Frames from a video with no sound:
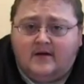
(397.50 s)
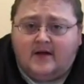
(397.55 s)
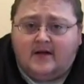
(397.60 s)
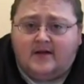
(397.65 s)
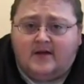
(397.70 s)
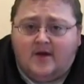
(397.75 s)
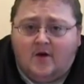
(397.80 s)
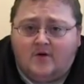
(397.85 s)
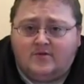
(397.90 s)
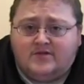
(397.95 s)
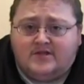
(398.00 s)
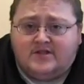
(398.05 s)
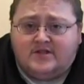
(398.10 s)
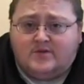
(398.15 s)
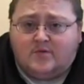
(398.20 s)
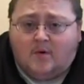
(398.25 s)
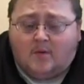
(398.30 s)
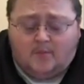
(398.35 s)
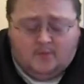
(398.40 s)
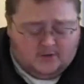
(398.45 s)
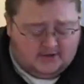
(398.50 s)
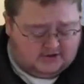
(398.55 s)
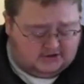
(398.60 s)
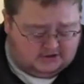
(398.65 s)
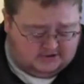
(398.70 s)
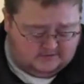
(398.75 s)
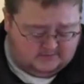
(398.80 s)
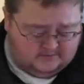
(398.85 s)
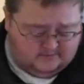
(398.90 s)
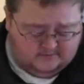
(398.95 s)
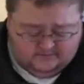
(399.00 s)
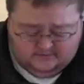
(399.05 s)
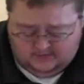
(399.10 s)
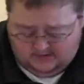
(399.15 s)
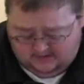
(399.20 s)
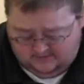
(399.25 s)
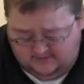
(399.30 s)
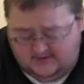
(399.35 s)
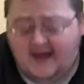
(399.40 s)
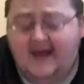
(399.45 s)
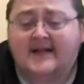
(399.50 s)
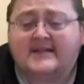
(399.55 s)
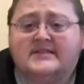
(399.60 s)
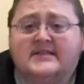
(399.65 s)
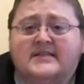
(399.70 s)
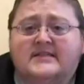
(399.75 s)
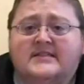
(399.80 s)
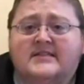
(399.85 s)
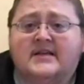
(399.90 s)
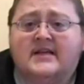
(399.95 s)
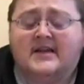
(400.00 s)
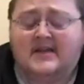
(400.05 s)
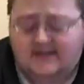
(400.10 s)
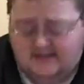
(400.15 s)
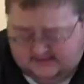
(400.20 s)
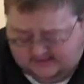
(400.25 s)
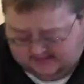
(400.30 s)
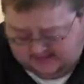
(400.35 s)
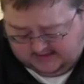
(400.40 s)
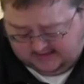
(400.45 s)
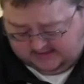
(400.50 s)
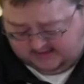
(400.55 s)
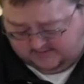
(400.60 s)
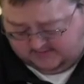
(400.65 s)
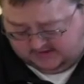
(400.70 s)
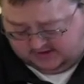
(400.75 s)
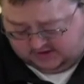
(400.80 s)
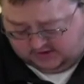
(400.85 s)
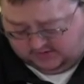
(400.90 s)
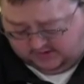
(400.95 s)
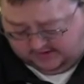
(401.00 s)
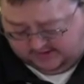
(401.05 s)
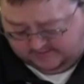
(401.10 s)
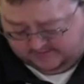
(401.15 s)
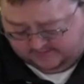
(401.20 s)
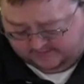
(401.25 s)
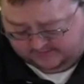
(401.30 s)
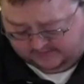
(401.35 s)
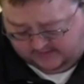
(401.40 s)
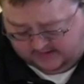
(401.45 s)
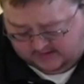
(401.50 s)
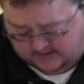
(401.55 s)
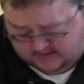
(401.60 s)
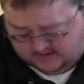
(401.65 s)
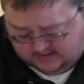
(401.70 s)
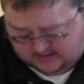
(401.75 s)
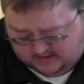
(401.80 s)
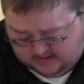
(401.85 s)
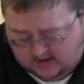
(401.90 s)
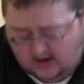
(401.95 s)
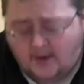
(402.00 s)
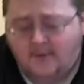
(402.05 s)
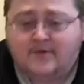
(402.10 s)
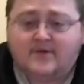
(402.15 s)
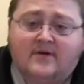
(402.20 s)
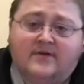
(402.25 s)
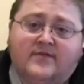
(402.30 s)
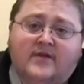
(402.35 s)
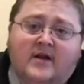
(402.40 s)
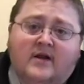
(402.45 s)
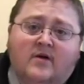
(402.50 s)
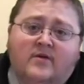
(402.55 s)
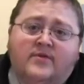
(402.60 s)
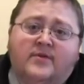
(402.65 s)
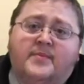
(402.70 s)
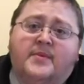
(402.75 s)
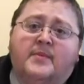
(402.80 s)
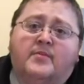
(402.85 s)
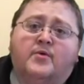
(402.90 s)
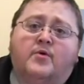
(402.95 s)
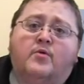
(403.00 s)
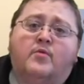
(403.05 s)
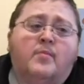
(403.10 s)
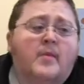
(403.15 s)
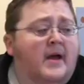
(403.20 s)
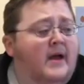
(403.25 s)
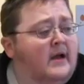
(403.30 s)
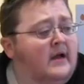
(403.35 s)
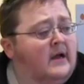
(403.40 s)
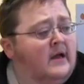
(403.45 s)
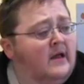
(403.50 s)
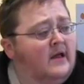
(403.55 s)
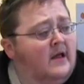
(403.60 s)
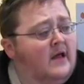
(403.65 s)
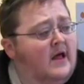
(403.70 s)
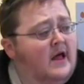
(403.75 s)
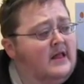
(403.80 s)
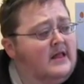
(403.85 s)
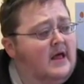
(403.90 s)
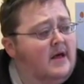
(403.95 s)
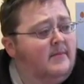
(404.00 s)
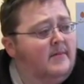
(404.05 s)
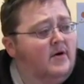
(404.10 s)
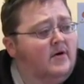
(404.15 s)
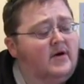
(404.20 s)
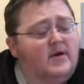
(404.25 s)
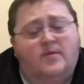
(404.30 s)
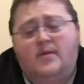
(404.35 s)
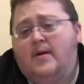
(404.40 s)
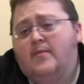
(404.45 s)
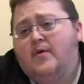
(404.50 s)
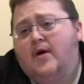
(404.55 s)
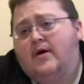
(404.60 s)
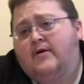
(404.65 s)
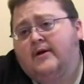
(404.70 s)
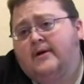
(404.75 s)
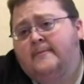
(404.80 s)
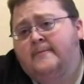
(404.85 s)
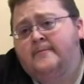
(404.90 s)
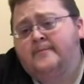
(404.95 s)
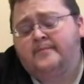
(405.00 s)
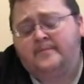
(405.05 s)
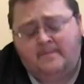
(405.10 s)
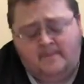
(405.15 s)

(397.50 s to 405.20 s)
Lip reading: at the Hostess Corporation of Kansas City, Missouri. I wonder if they know the people who make that Milky Way brownie.